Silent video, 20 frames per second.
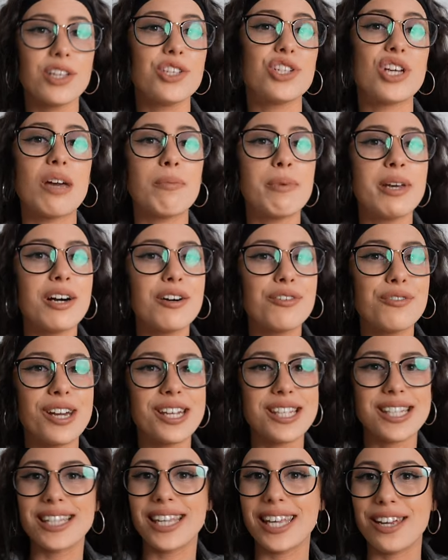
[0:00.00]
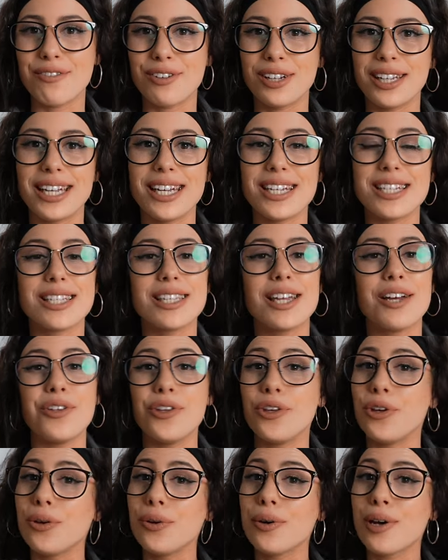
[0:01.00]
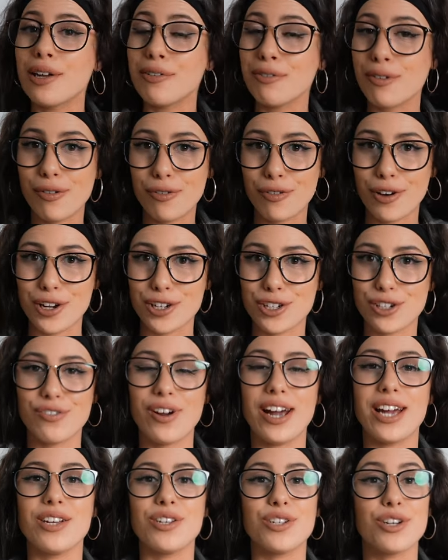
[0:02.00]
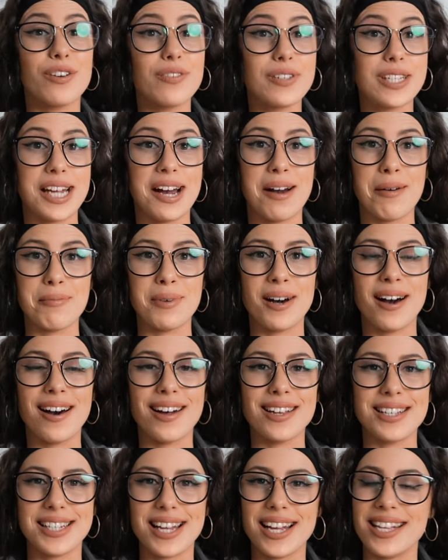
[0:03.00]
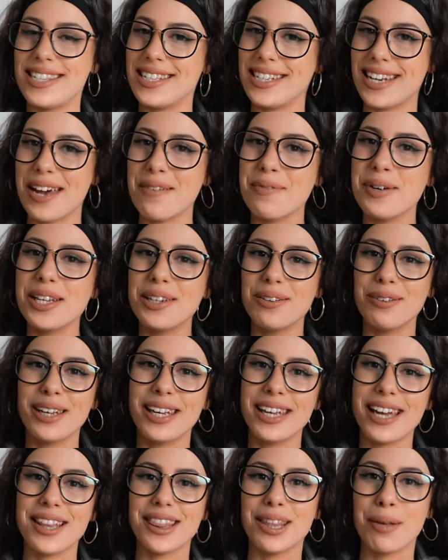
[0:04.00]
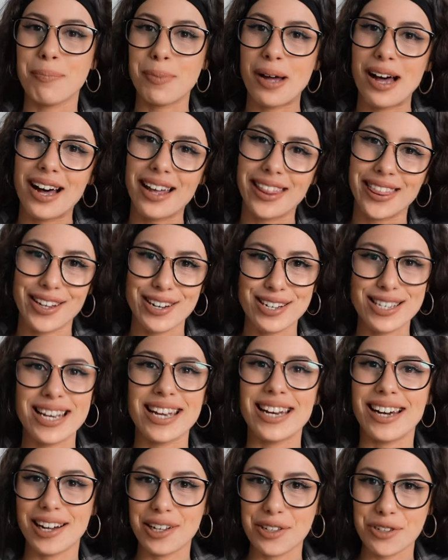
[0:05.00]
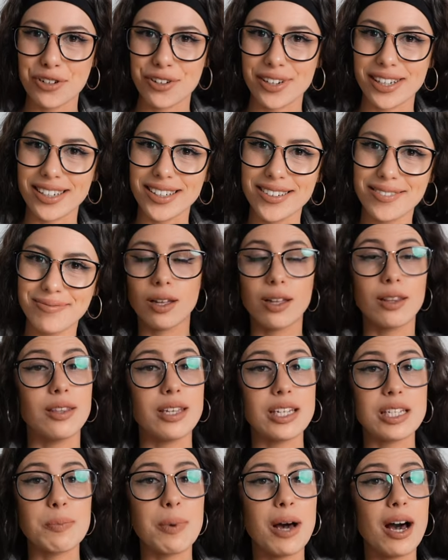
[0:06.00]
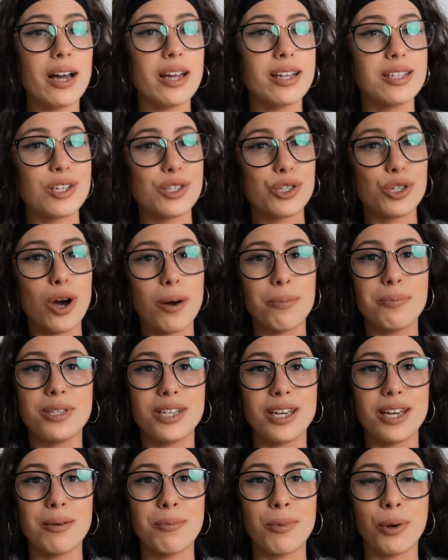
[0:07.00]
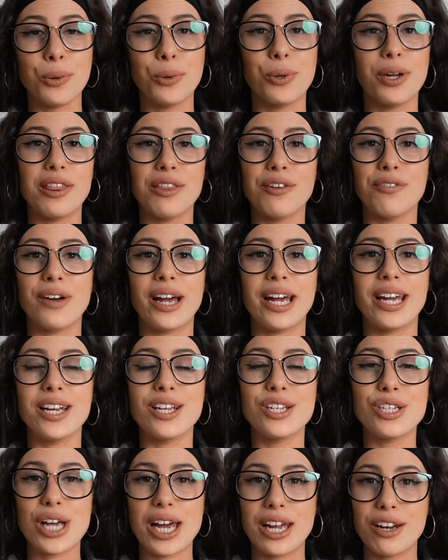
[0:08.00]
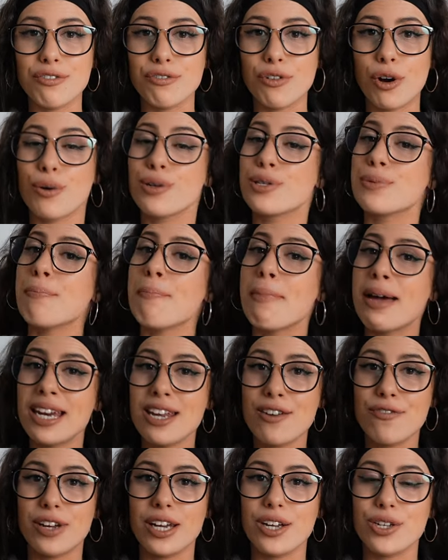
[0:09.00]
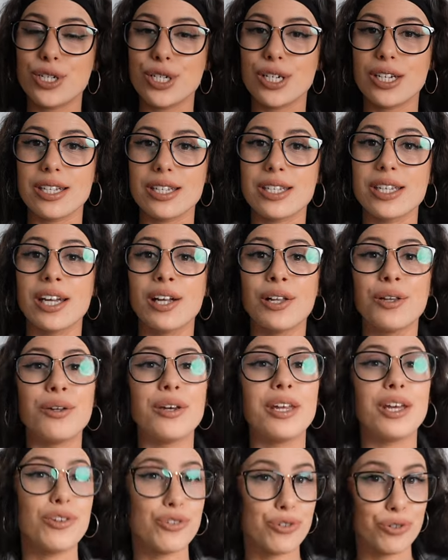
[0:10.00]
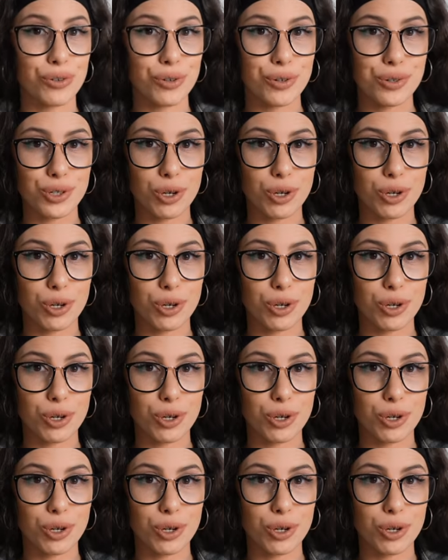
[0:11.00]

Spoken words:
JBL recently released their new and refreshed range of soundbars, and today we are looking at the Bar 1300. This bar is a top tier model in the range and it rocks many features including true